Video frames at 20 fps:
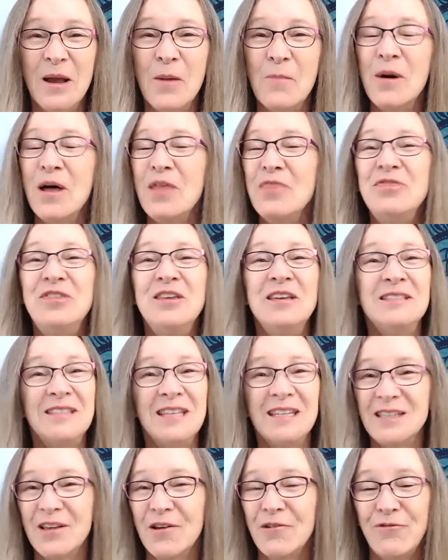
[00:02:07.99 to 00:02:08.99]
But this
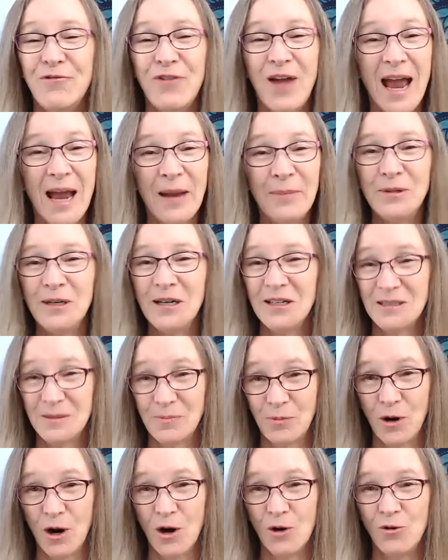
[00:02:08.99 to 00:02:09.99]
is a fabulous
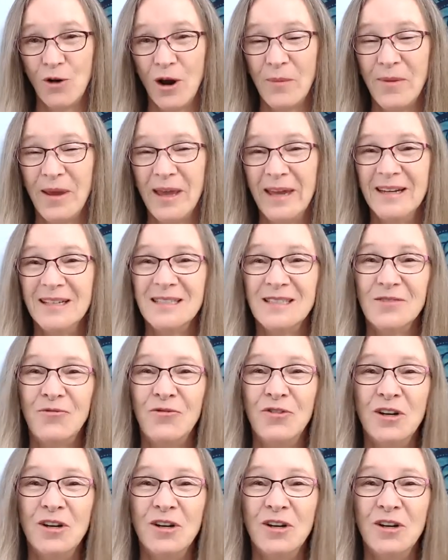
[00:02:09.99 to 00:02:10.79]
program and it's